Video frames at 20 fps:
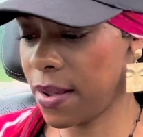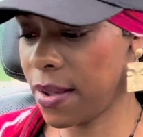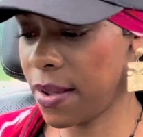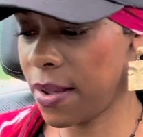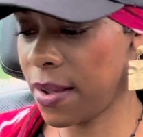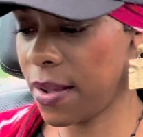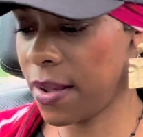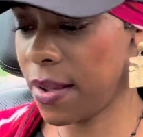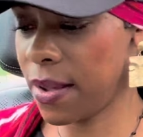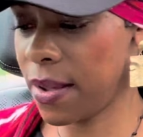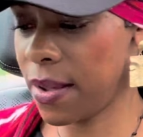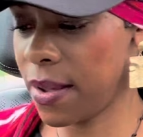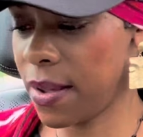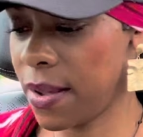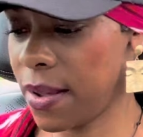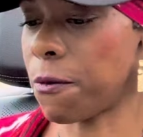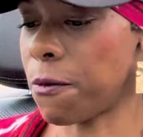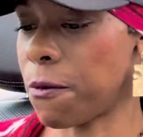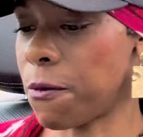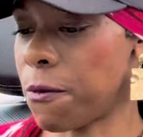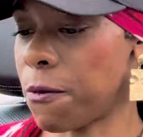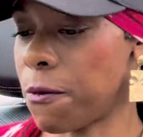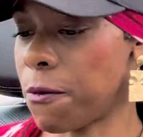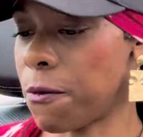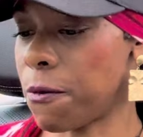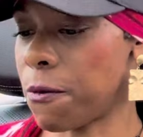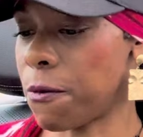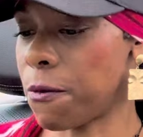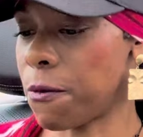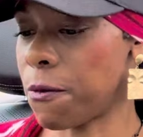as
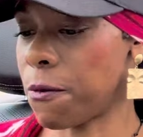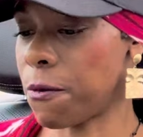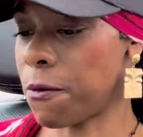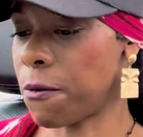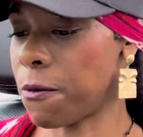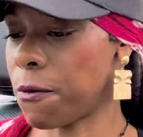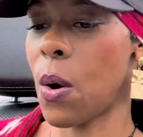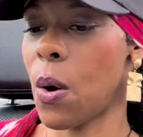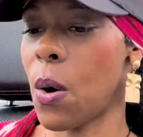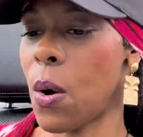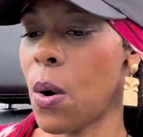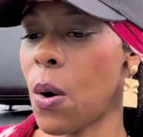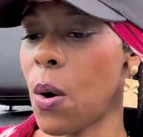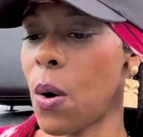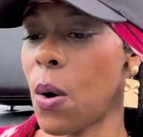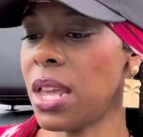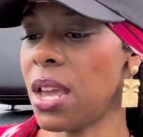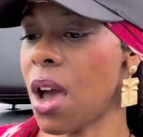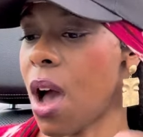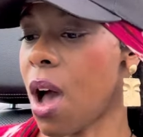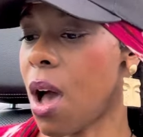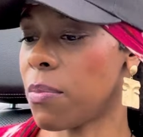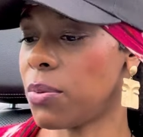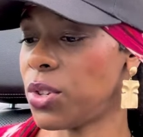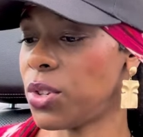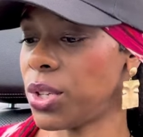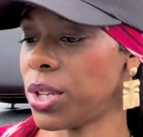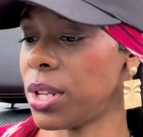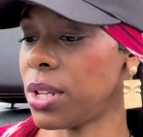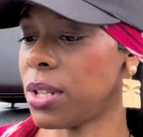before. You know, many
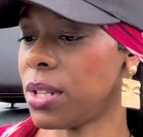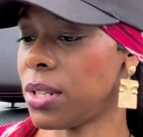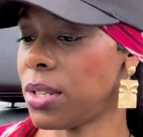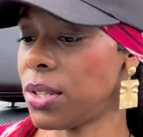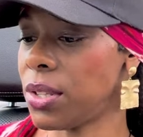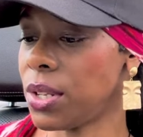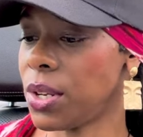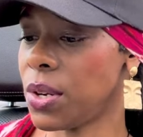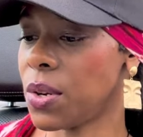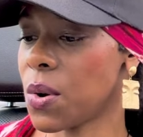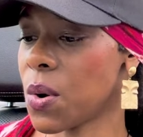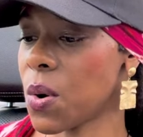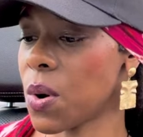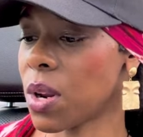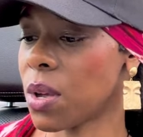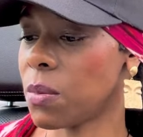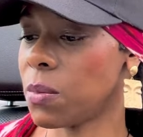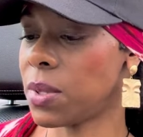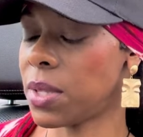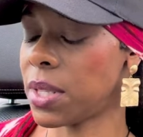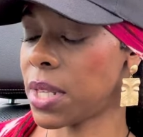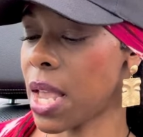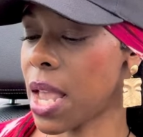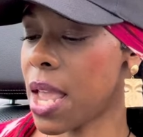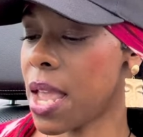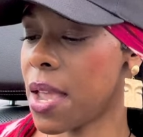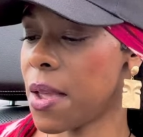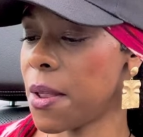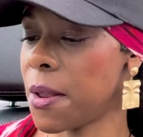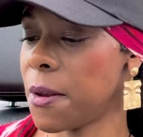options. You know what I'm
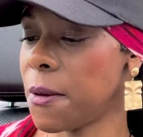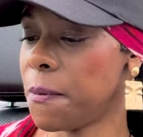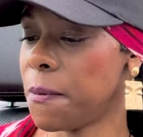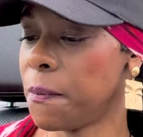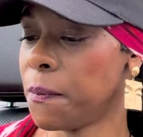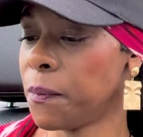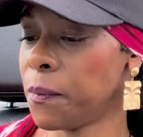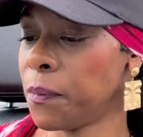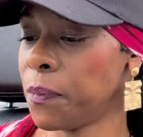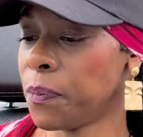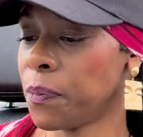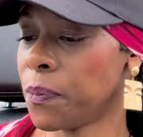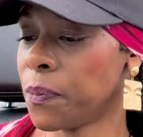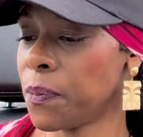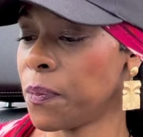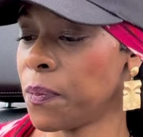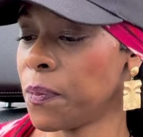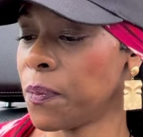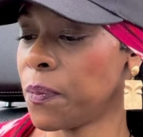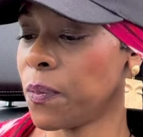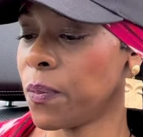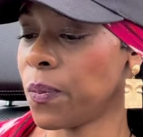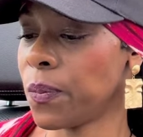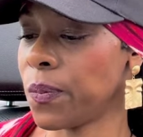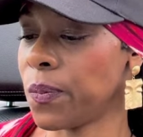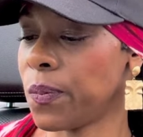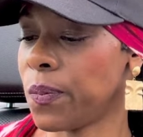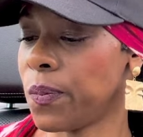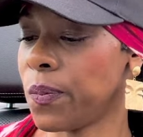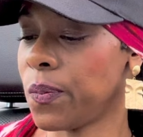saying?
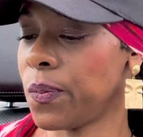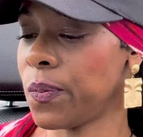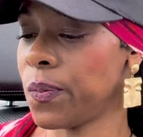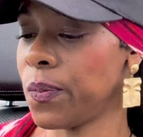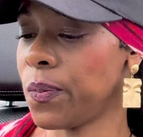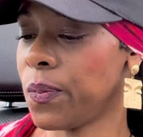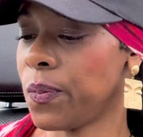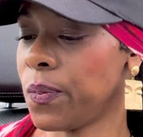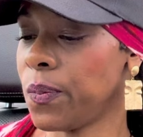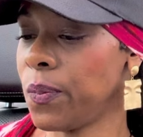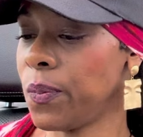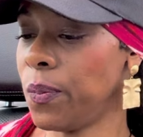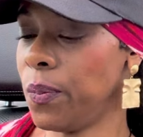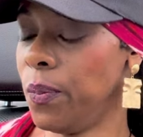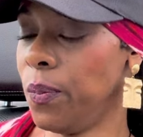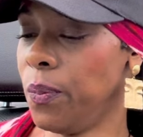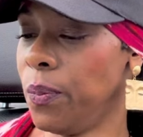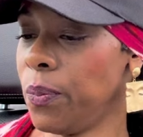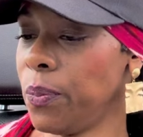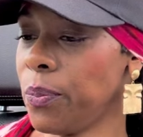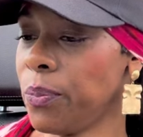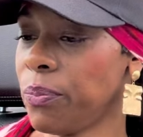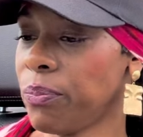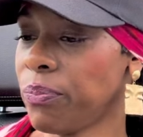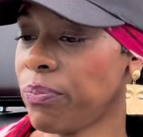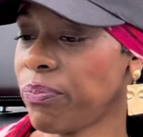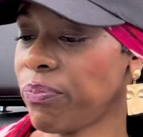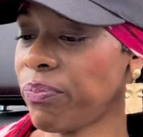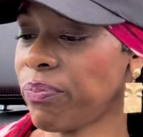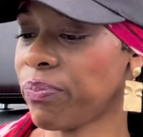
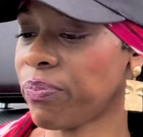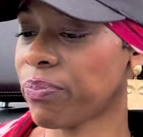Mm-hmm.